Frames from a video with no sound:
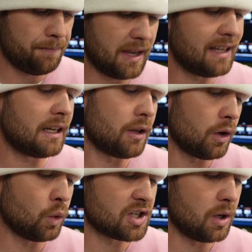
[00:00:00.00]
it did
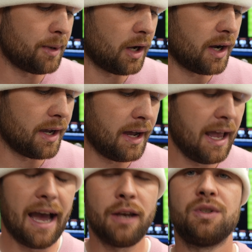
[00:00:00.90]
launch a little bit higher,
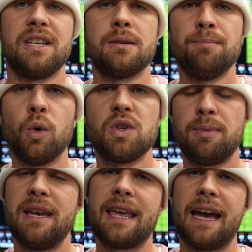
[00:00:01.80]
and you'll see some ball
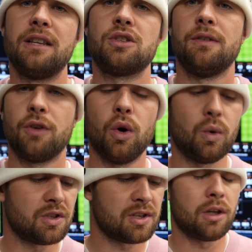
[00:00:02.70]
speed gains, of
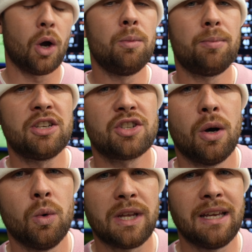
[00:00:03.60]
course. Don't be
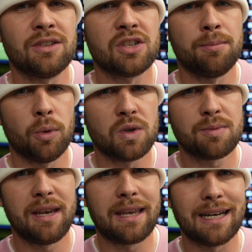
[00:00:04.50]
sold into the ball
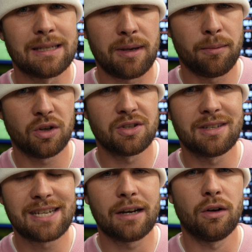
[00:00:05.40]
speed gains being because of the
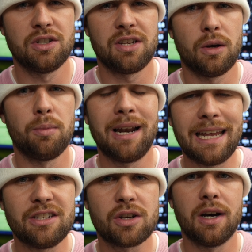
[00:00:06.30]
technology though,
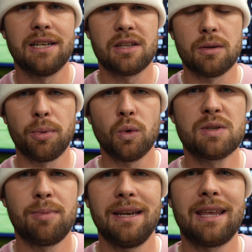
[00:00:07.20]
please guys. The ball
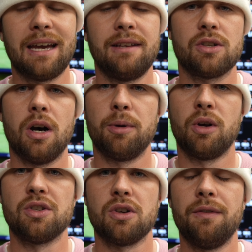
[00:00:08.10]
speed gains are
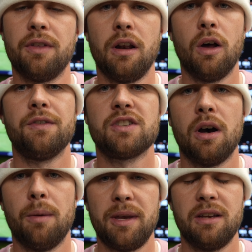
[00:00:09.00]
because of the lofts
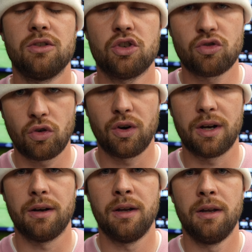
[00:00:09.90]
are being stronger.
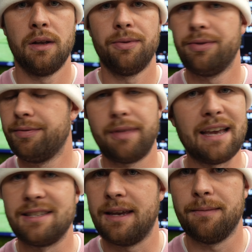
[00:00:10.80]
That
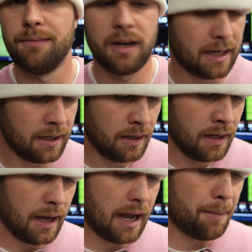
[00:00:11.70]
is it, okay?
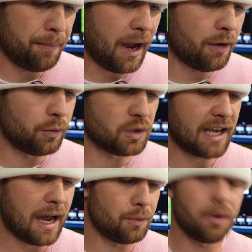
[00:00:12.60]
Powerful
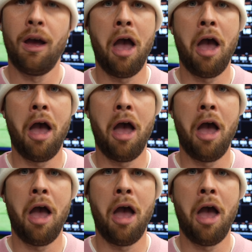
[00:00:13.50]
sound.